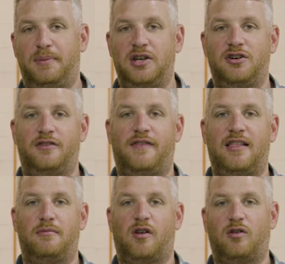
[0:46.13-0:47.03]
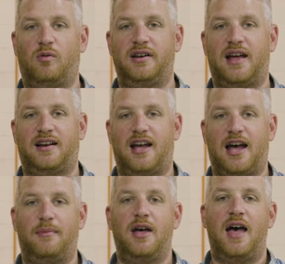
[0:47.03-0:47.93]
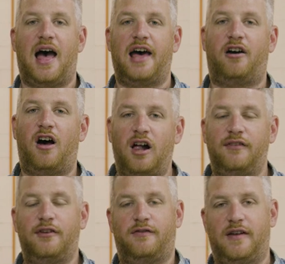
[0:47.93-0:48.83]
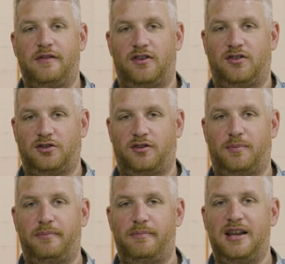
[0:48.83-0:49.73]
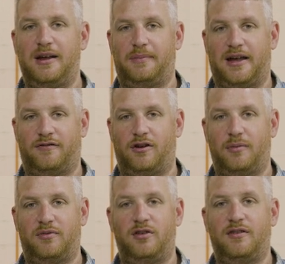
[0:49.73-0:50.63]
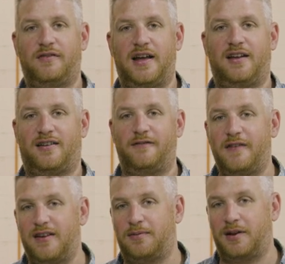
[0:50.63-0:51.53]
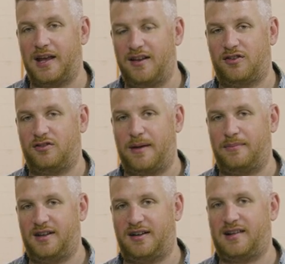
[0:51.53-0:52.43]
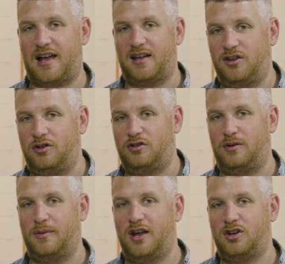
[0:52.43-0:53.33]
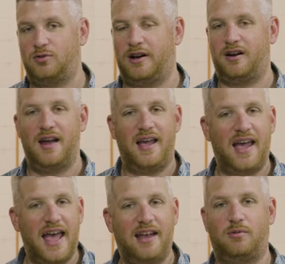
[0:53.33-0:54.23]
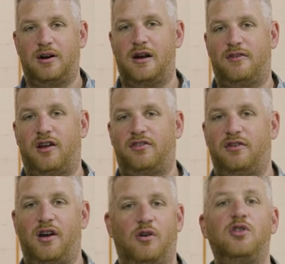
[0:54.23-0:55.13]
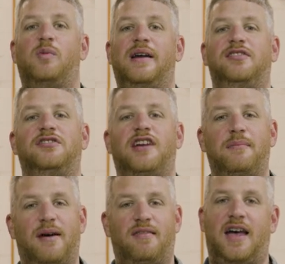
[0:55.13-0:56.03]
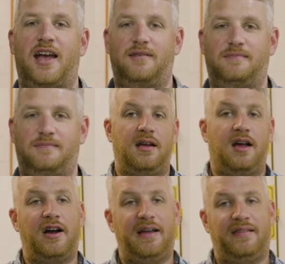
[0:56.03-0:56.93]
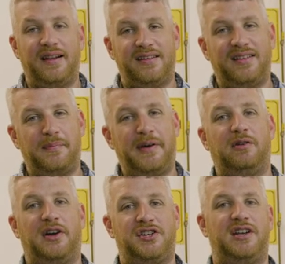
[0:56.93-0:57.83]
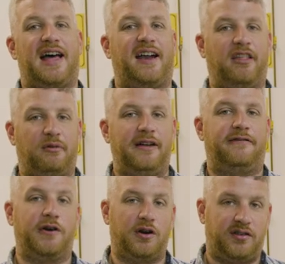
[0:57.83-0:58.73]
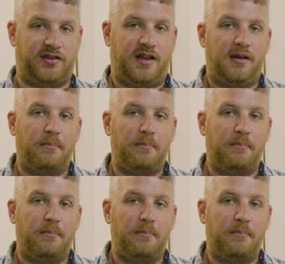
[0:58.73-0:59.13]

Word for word: Be sure to follow Motor1.com on all of your favorite social media platforms. You can find us on Facebook, Instagram, TikTok, YouTube, Twitter, and wherever else you go to waste your time online. All right, let's get the big question out of the way first.